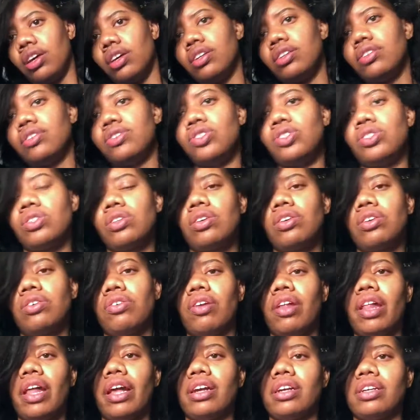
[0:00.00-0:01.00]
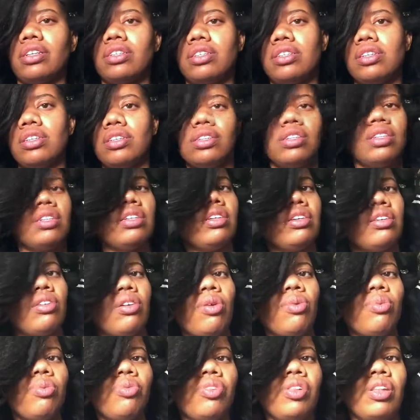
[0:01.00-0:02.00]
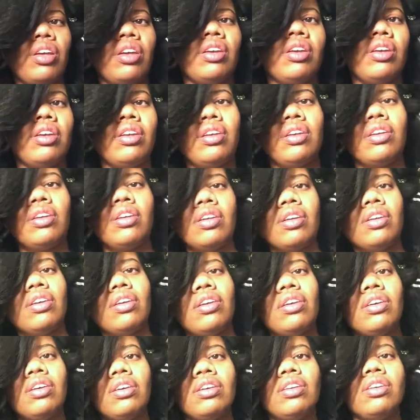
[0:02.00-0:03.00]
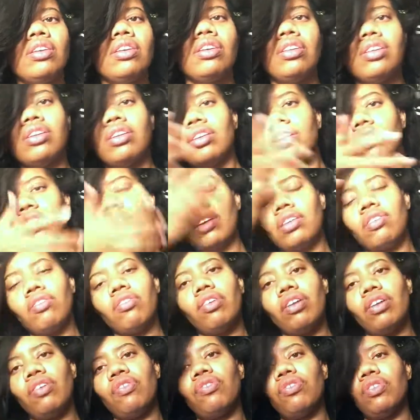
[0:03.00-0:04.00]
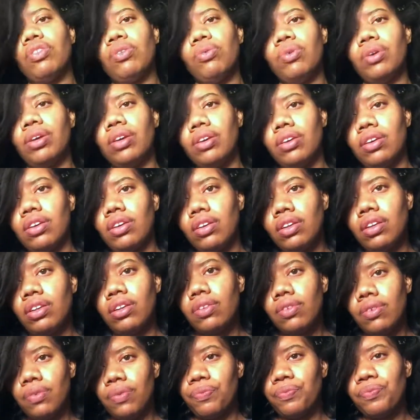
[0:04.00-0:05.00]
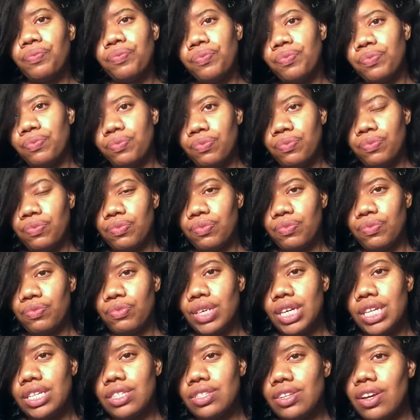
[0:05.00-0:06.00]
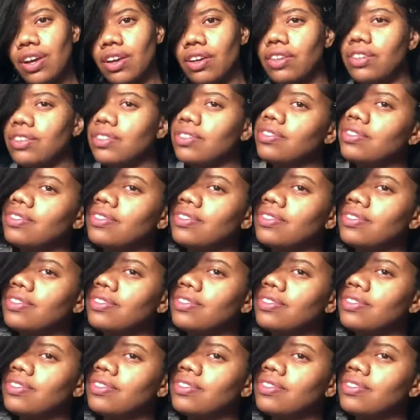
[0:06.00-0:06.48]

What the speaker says: I'm just gonna relax, hopefully. Get ready for the week. Peace, y'all.